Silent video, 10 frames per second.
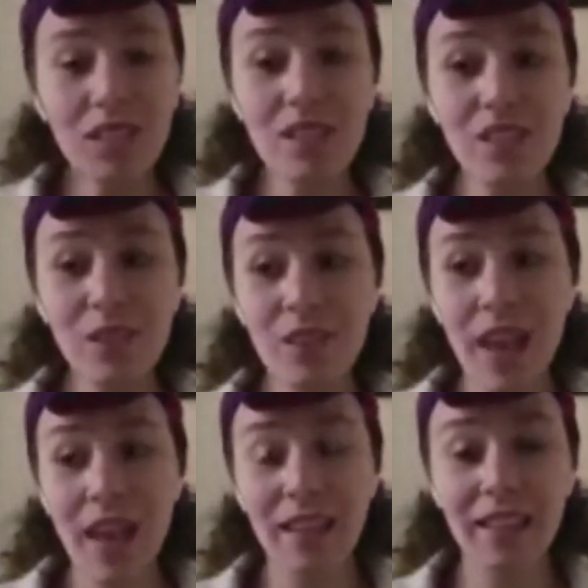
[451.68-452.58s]

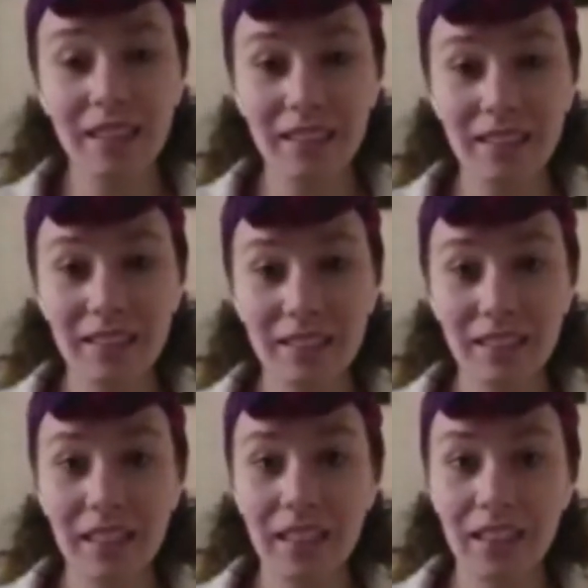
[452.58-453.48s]
that is
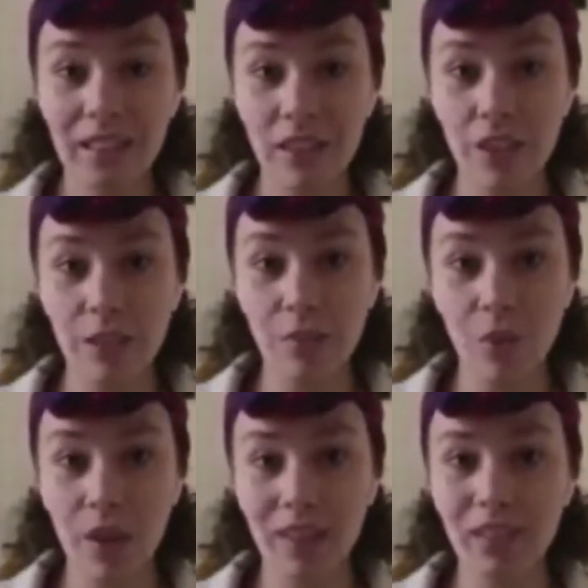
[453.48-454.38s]
the starting
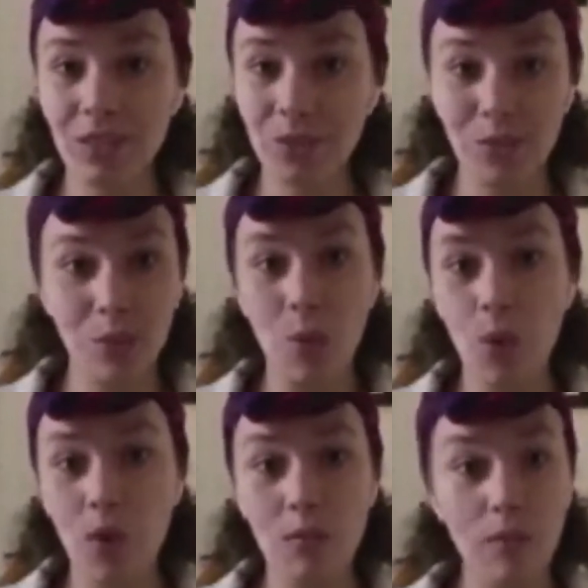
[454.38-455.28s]
point
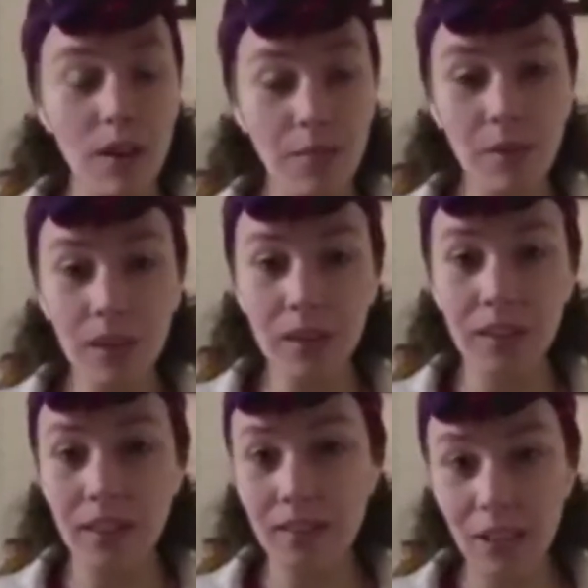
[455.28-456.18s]
for breath work.
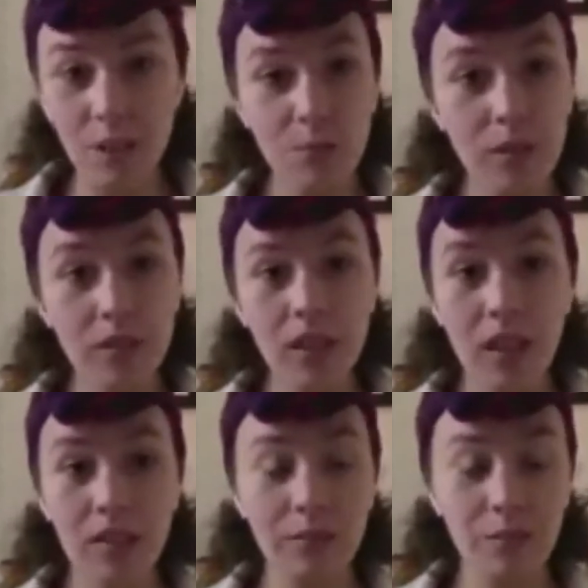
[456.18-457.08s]
That's how you
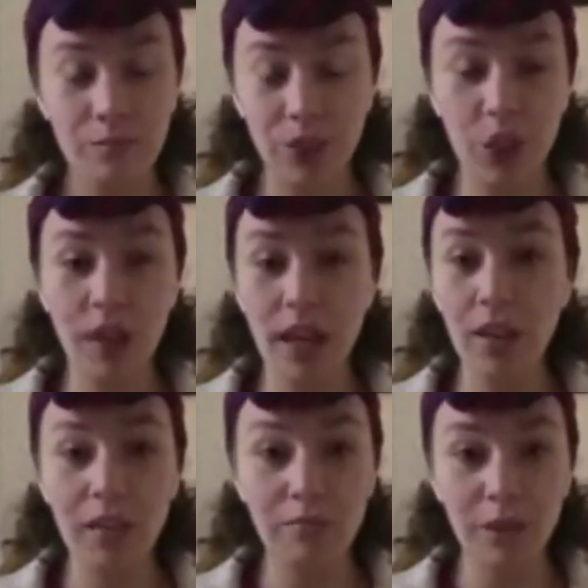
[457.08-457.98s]
start out
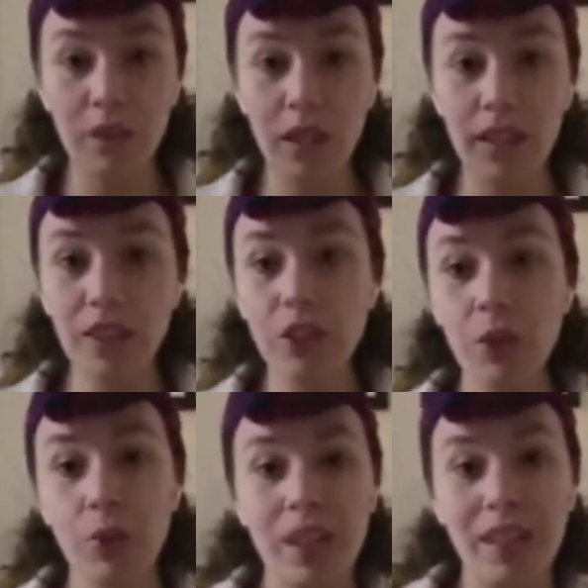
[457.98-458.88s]
and build on it. So
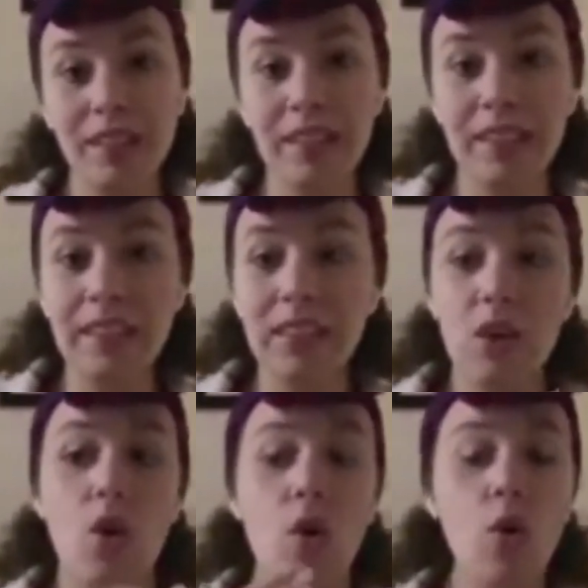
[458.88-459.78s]
the idea is
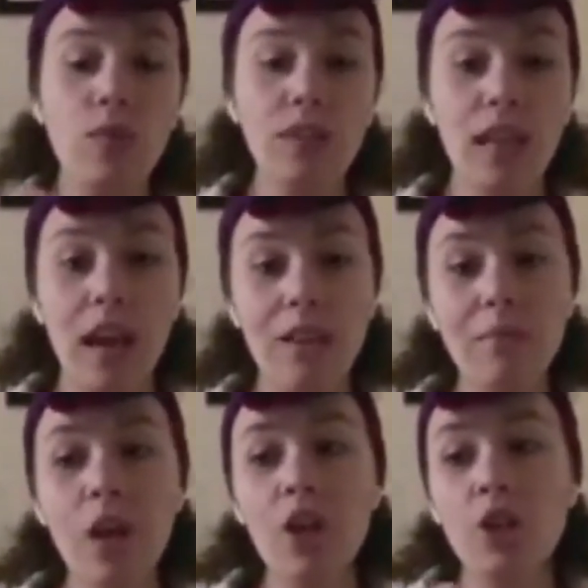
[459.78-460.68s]
over time,
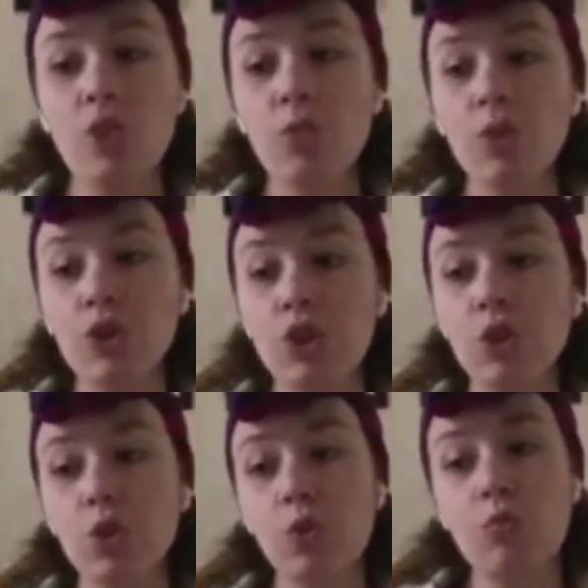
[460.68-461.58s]
you will
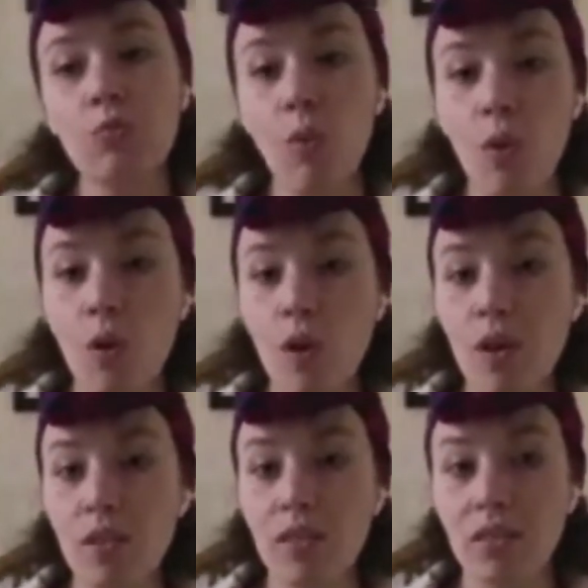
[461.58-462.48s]
do more